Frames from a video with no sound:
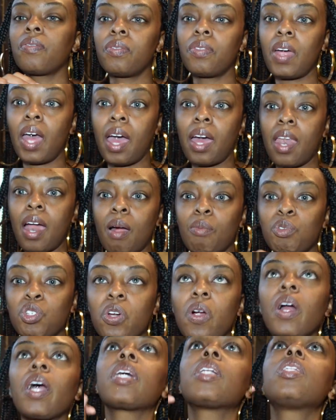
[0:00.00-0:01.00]
that I'm
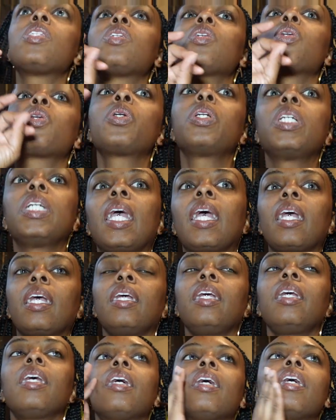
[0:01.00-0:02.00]
trying to
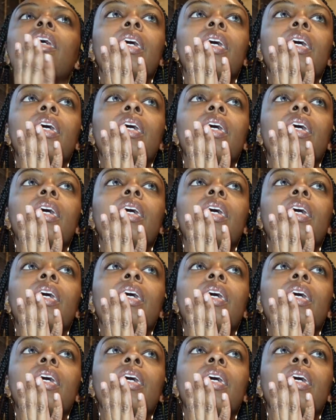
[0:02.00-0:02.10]
create,